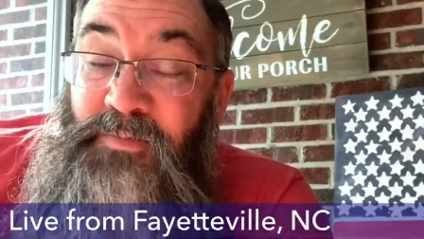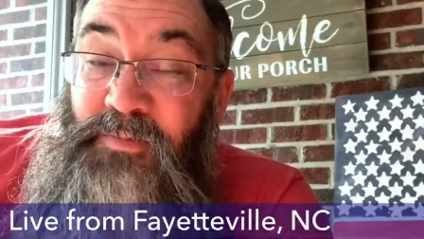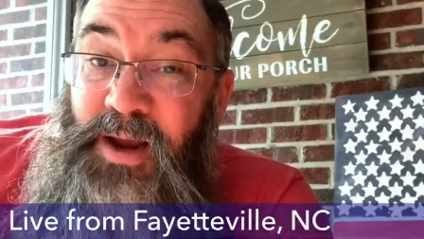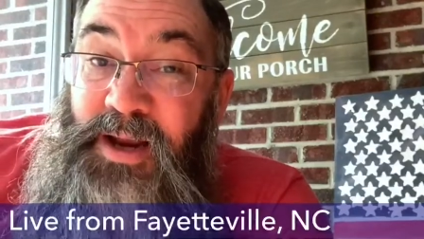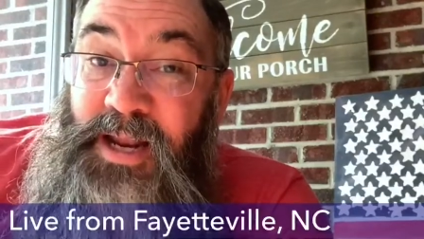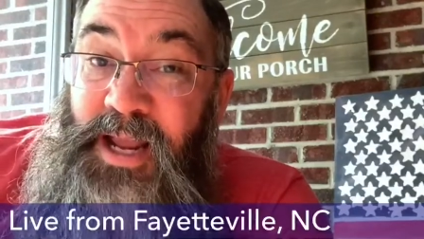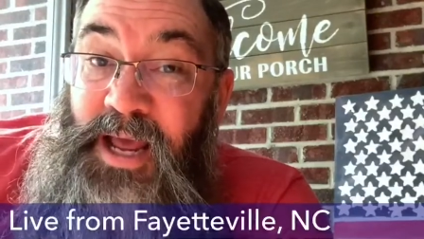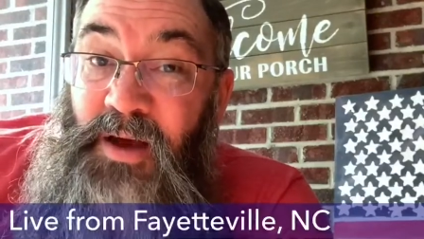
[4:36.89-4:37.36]

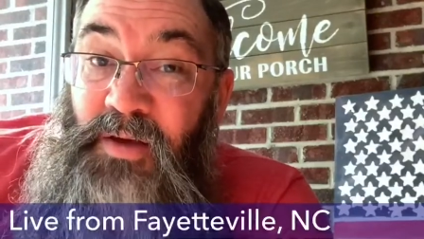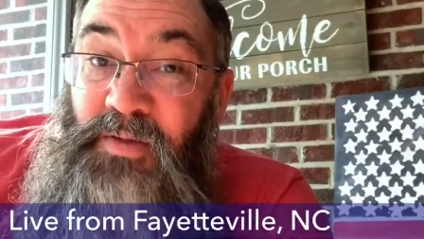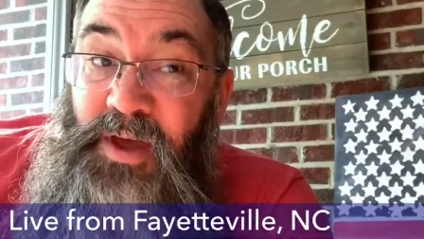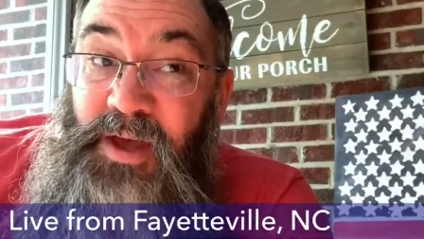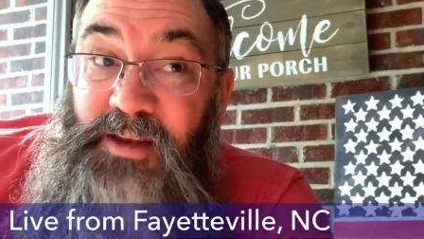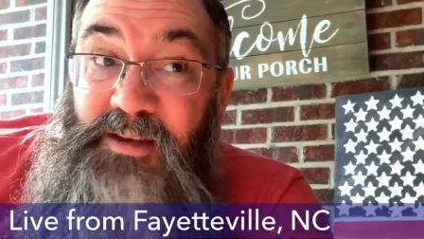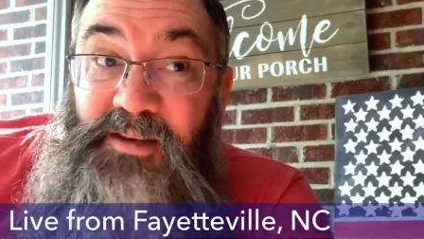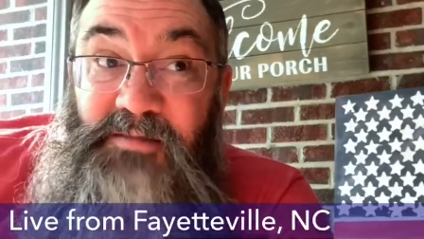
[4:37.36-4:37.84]
right now
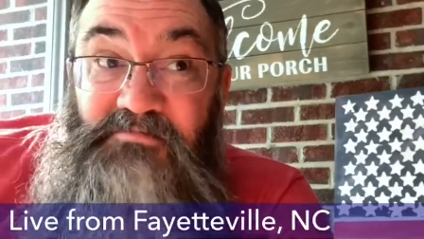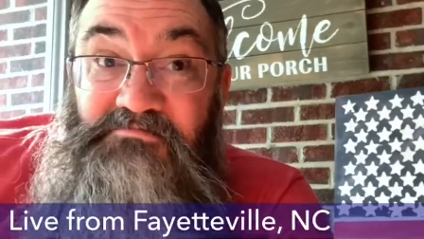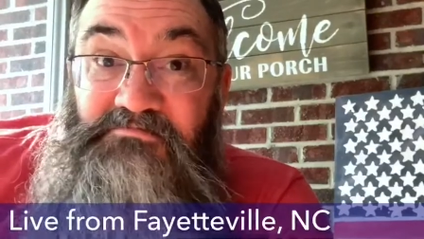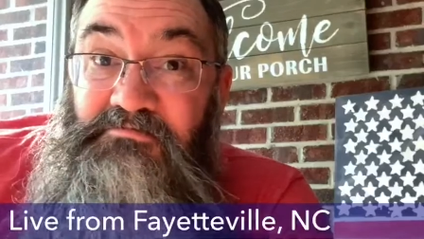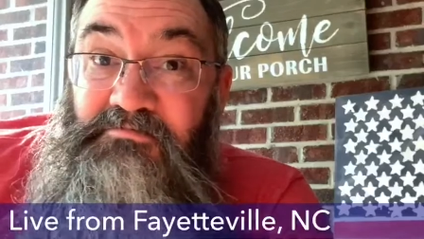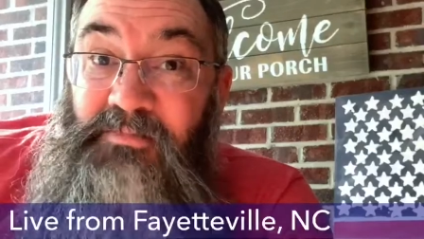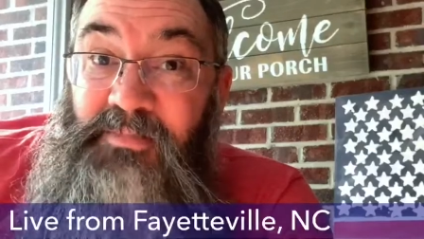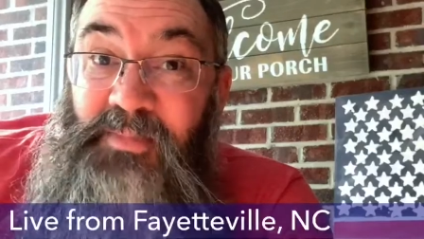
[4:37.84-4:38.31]
that
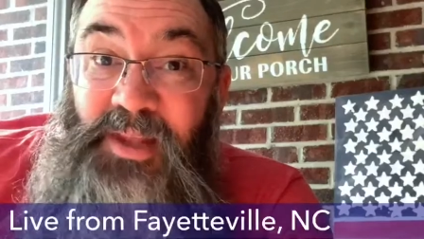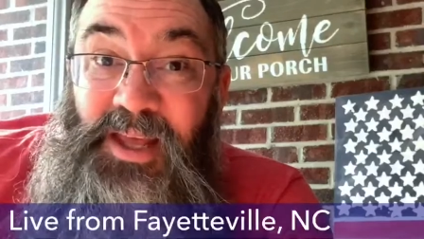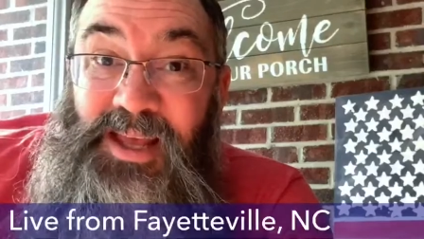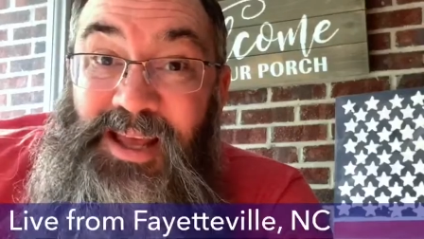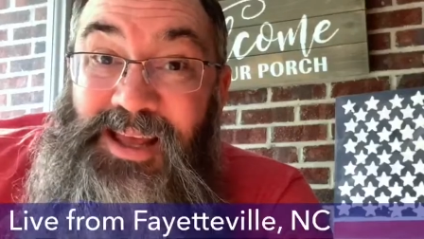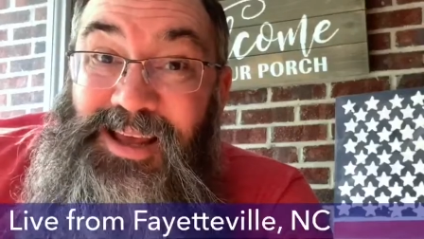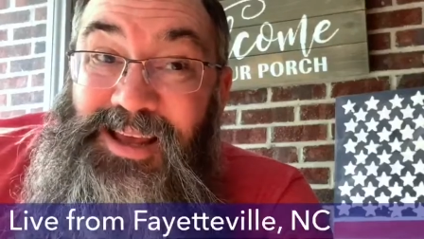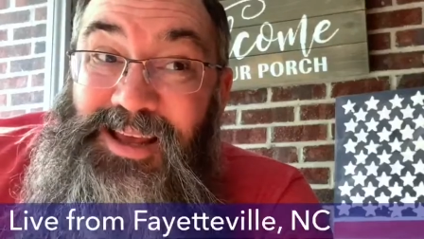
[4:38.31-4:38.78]

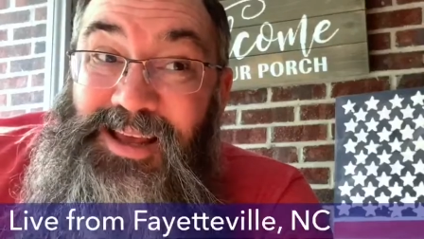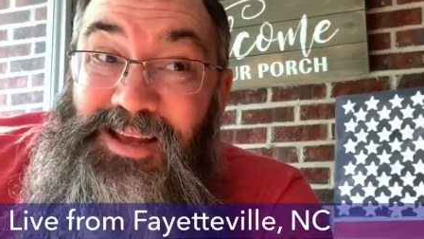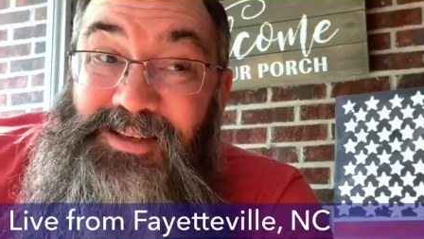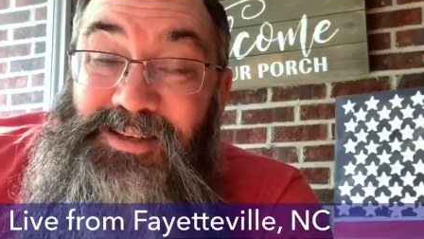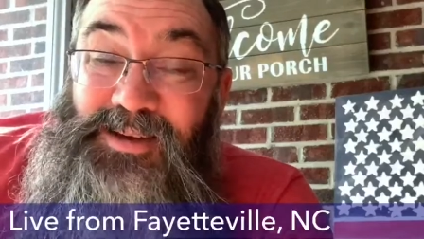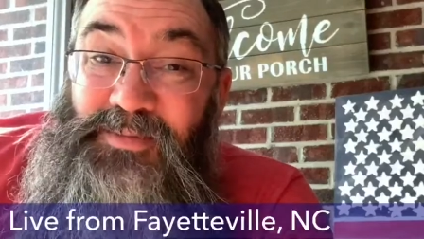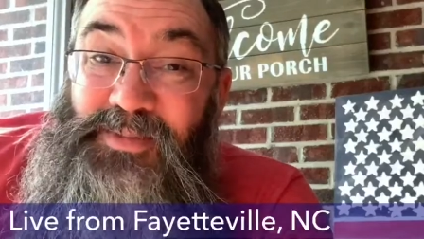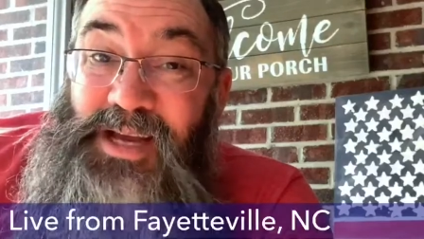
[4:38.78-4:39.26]

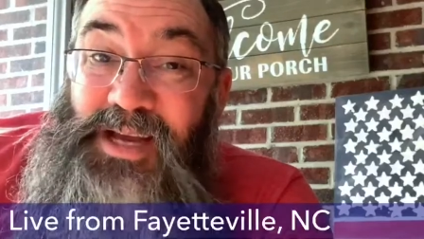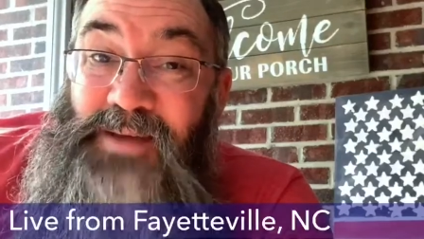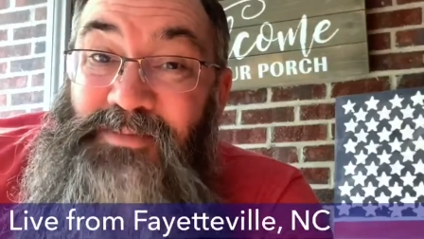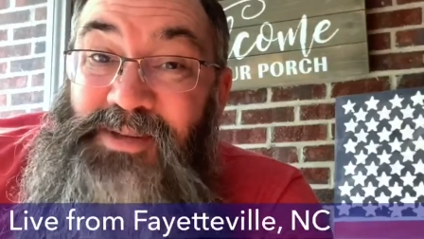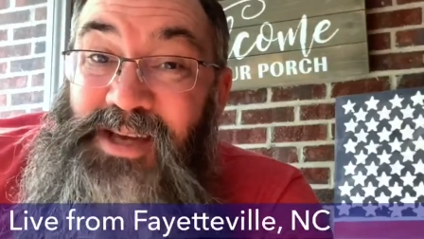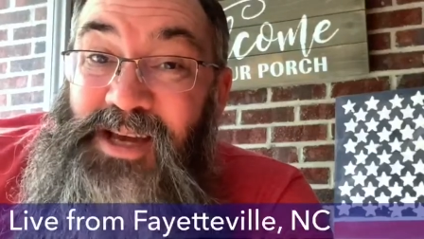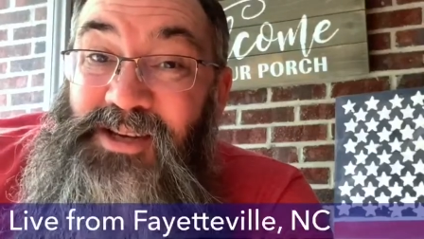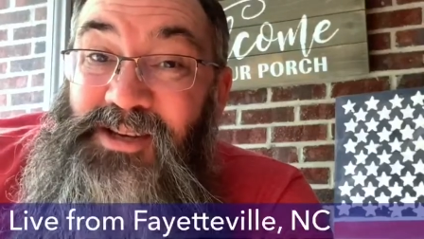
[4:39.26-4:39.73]

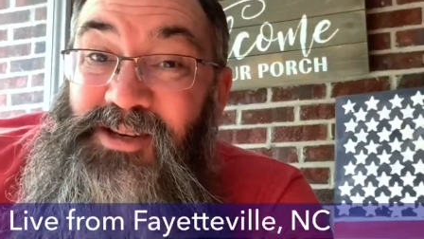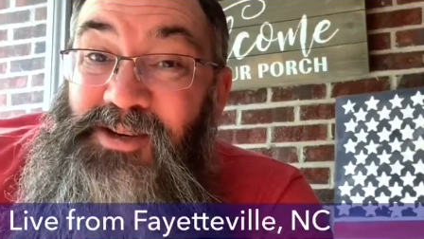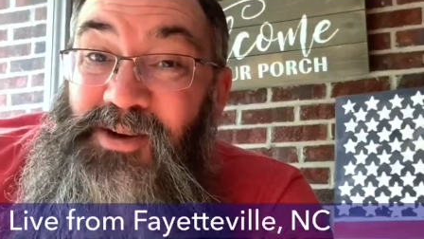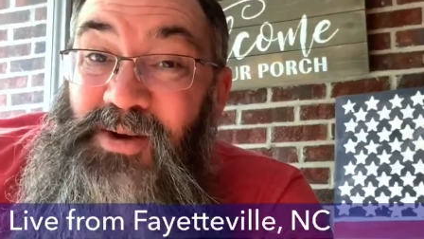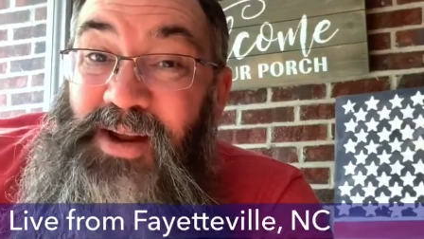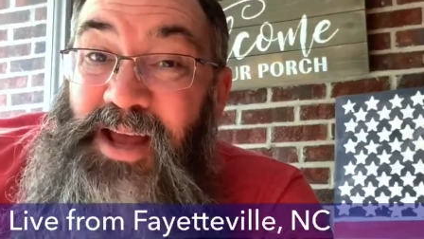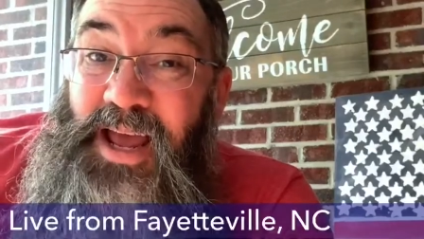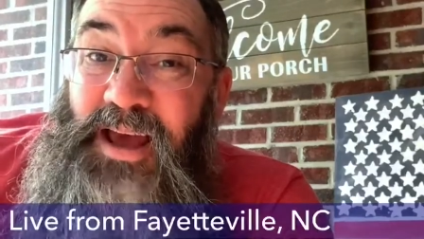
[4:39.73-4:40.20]
sometimes I just
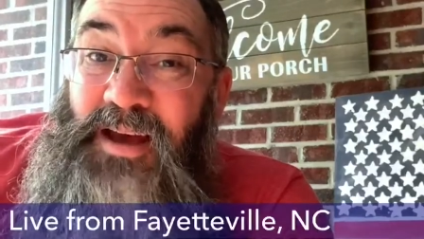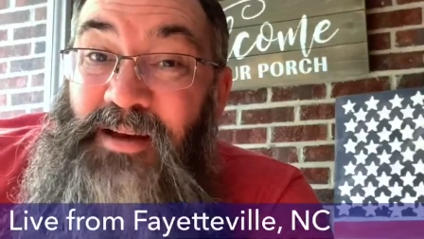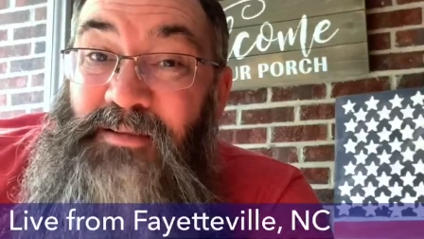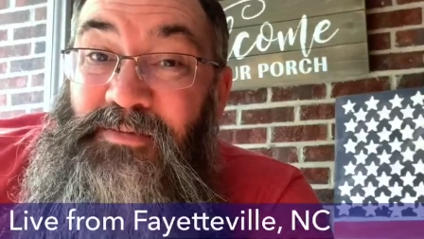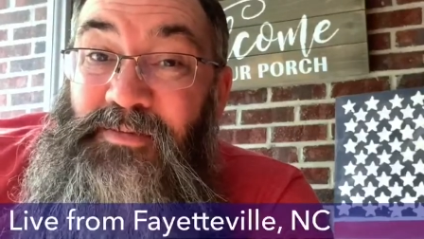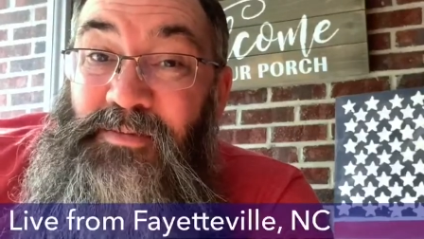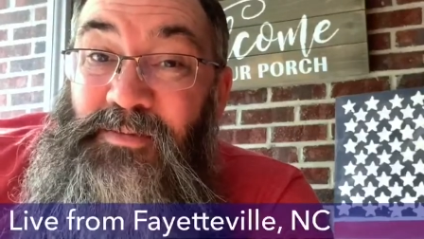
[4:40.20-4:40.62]
don't have